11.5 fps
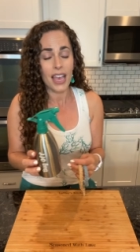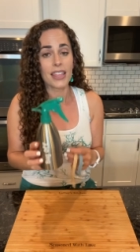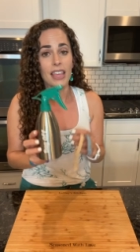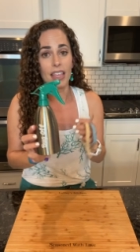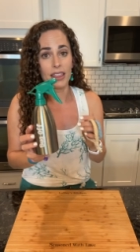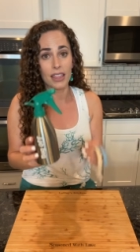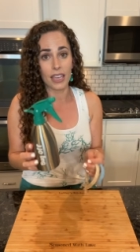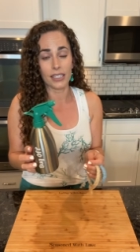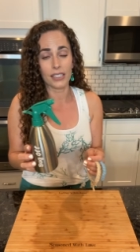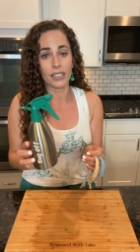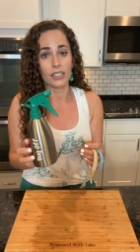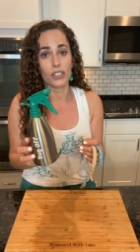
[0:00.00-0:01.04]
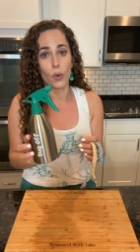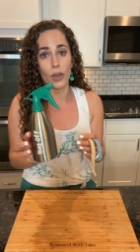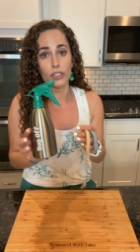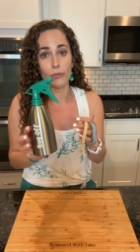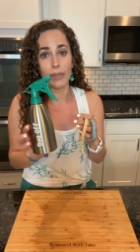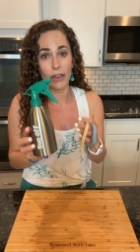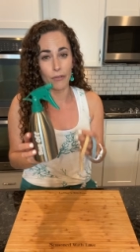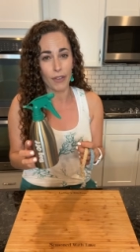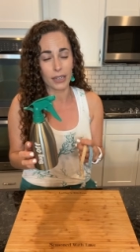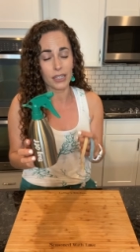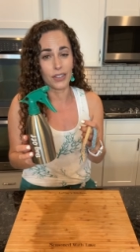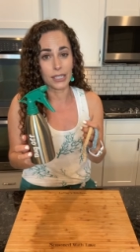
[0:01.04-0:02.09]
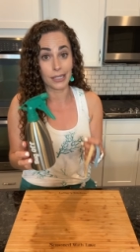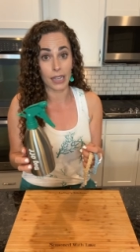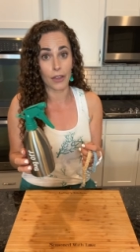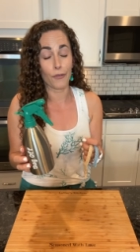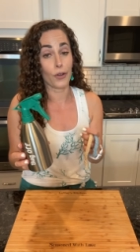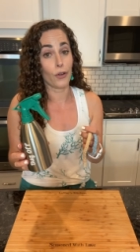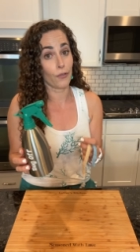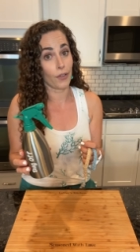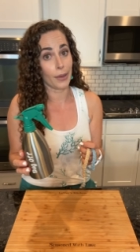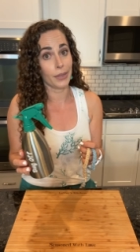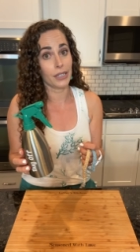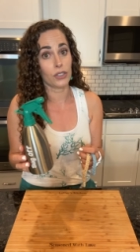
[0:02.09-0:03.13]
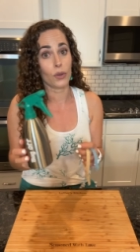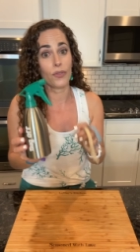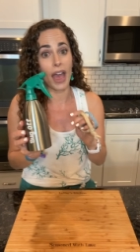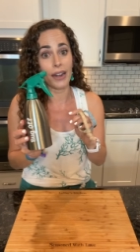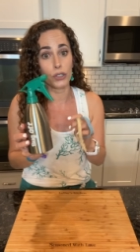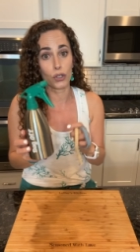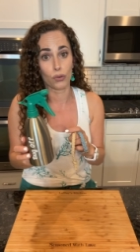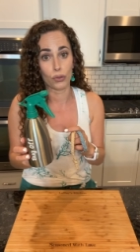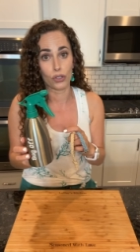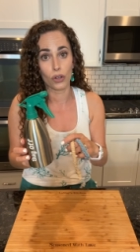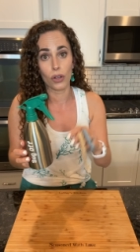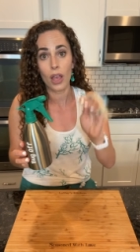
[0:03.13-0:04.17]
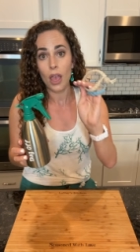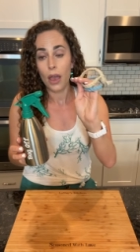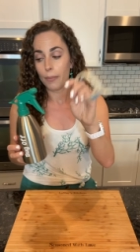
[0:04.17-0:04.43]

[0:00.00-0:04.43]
that this is going to be effective and safe for your family. So that is crucial.